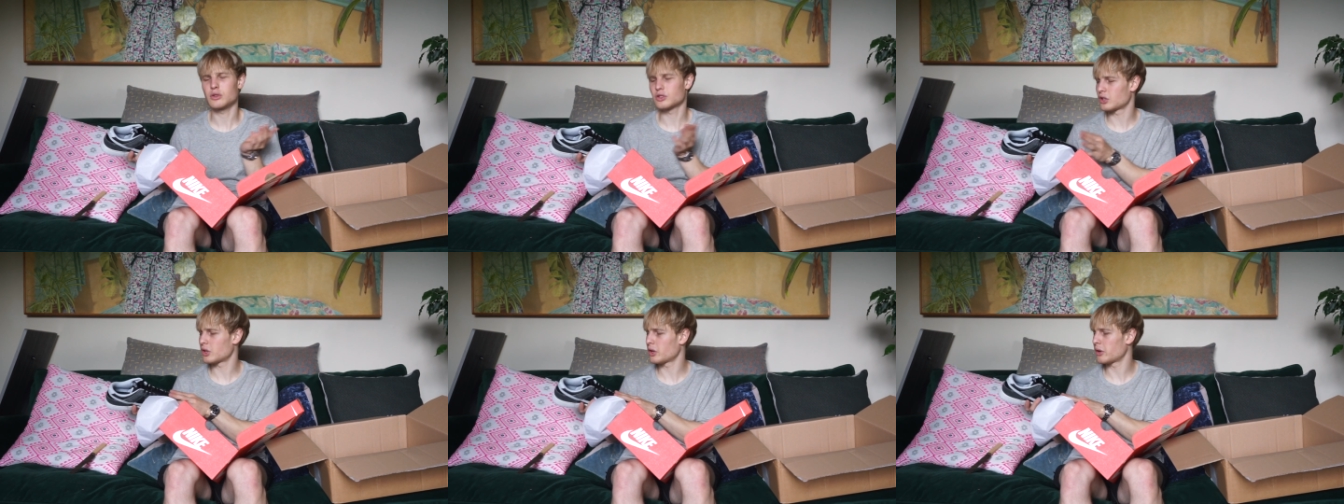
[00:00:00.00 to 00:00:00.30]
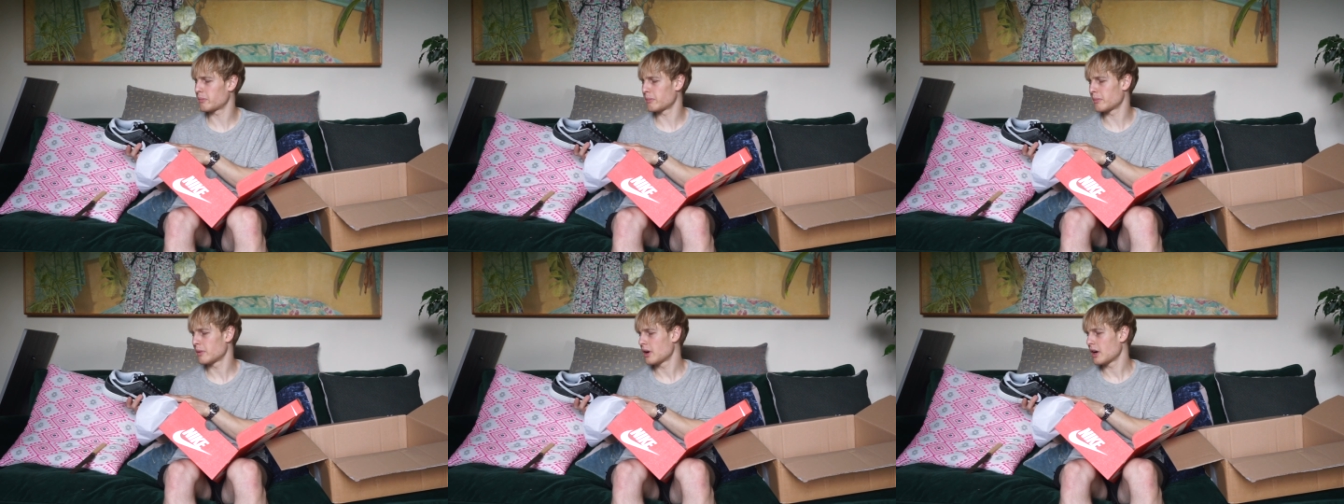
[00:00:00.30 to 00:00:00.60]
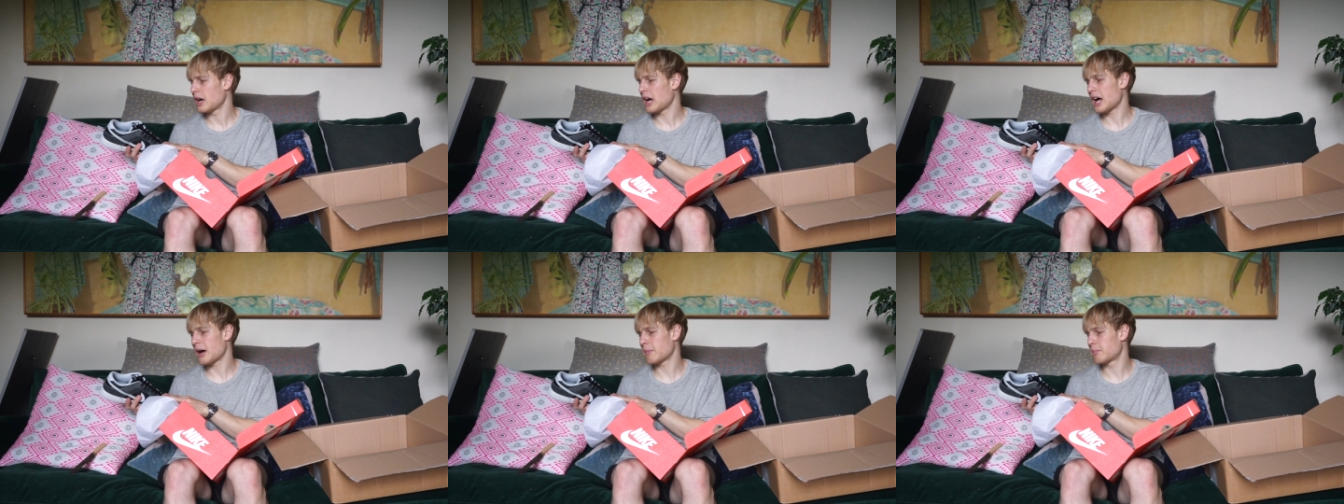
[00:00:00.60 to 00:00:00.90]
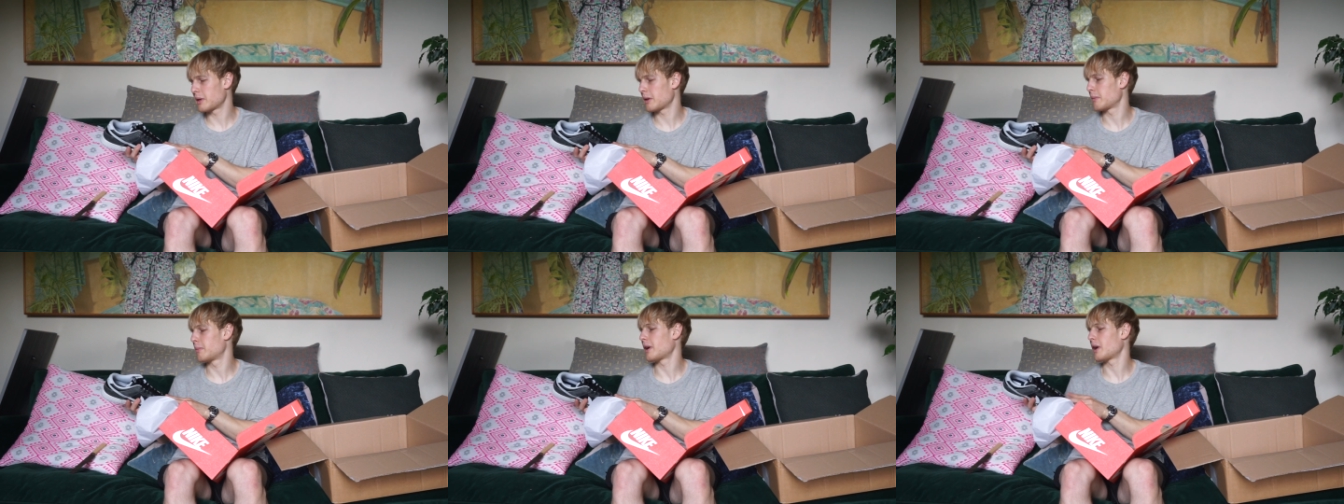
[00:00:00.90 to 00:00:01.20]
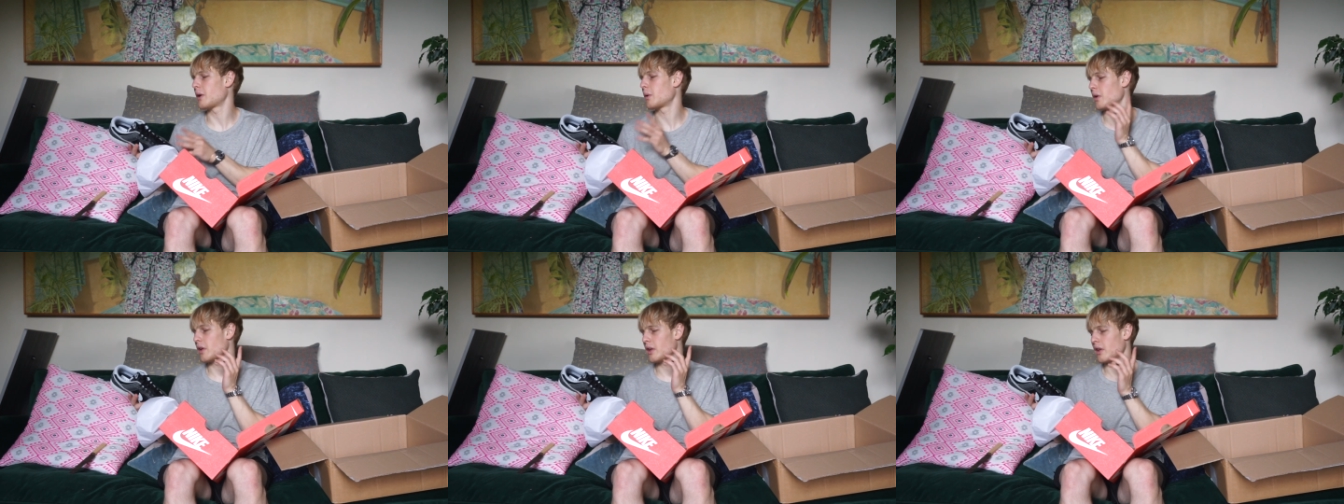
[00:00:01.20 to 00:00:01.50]
so I'm happy
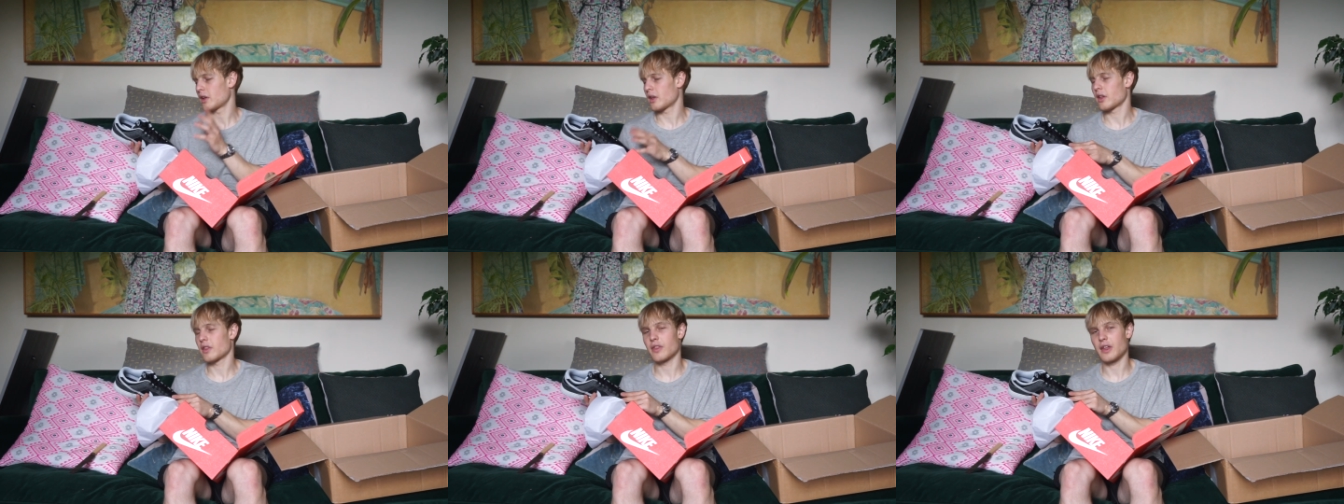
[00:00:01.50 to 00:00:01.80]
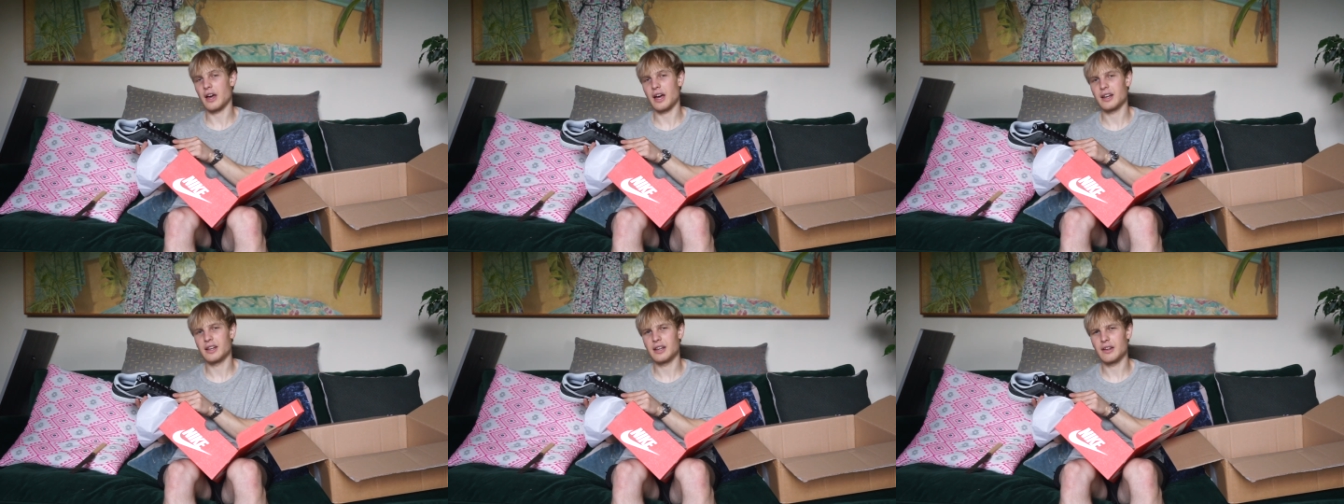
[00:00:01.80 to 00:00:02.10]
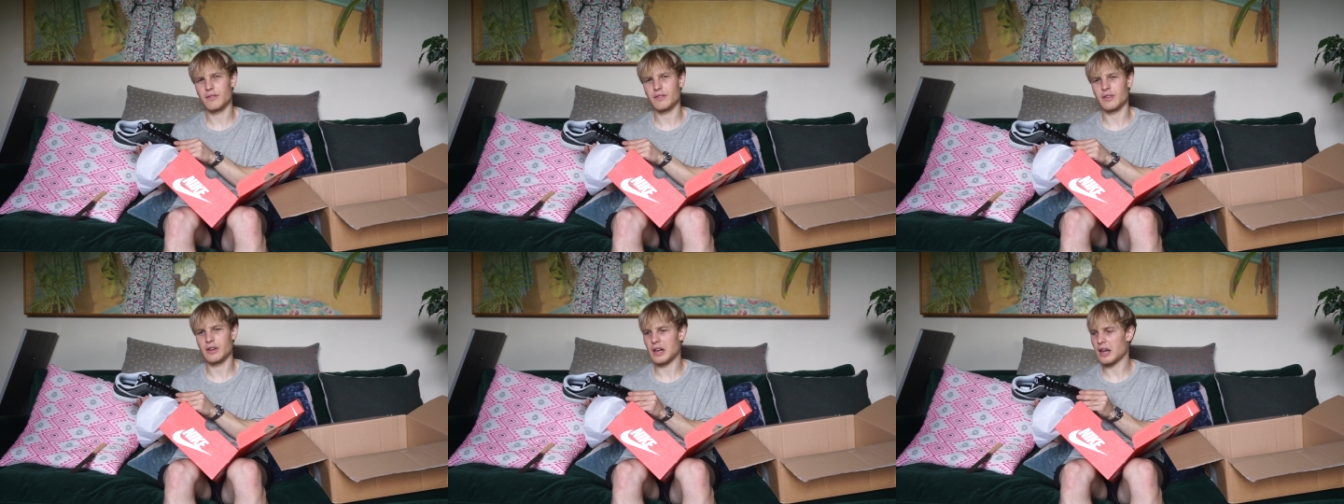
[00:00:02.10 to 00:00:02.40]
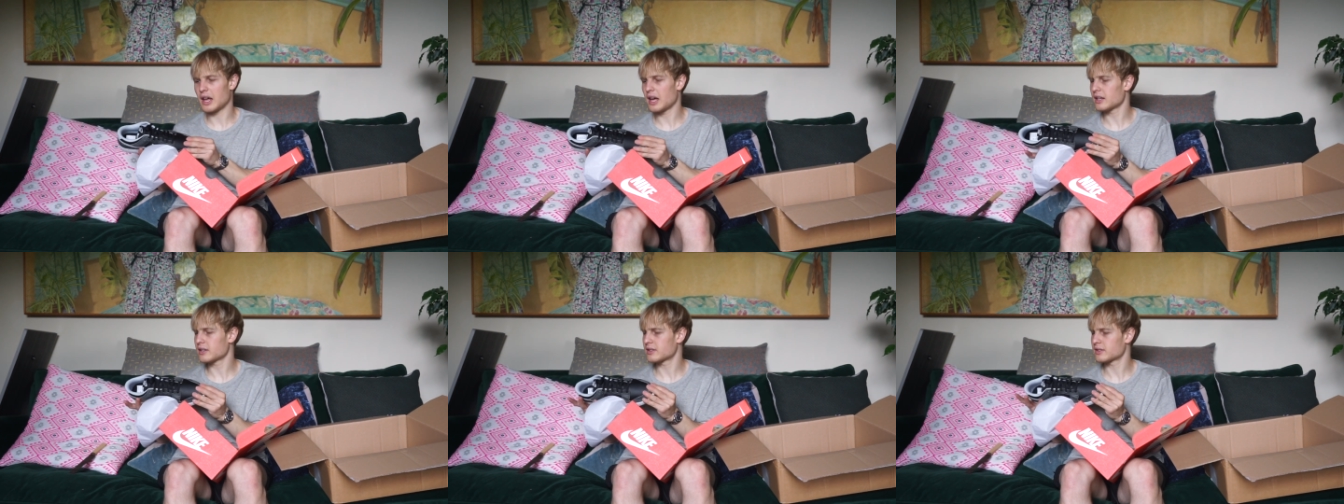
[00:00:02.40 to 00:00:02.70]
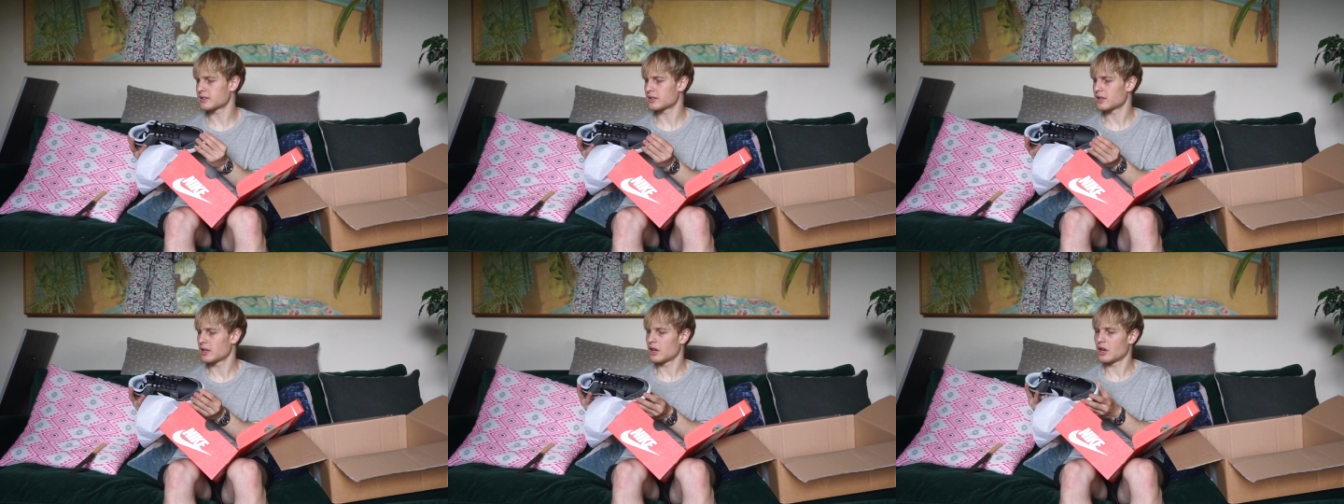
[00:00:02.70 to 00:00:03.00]
about that
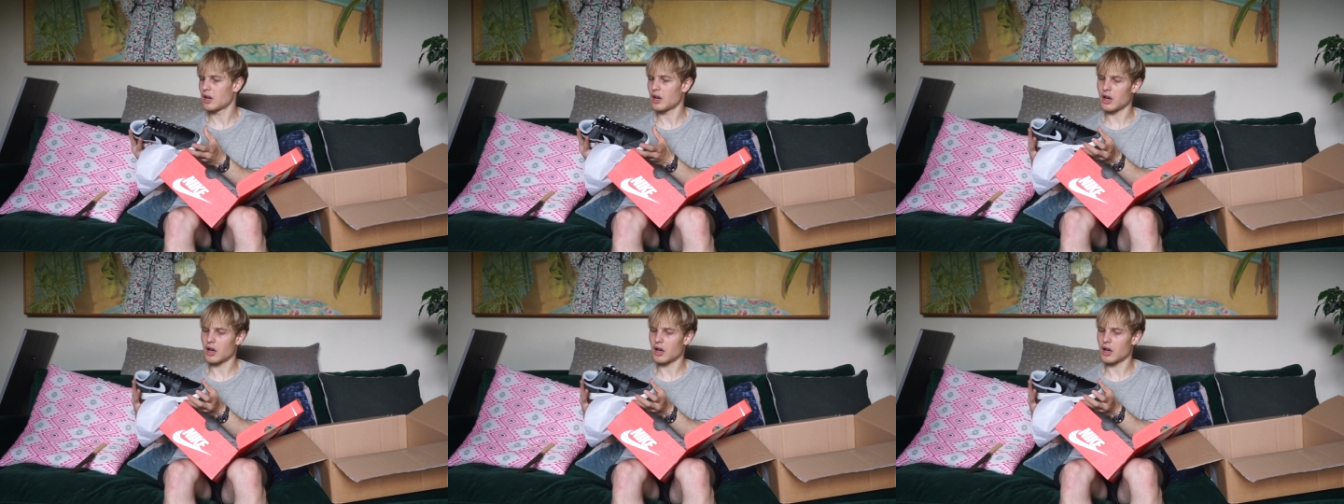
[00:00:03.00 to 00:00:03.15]
nevertheless.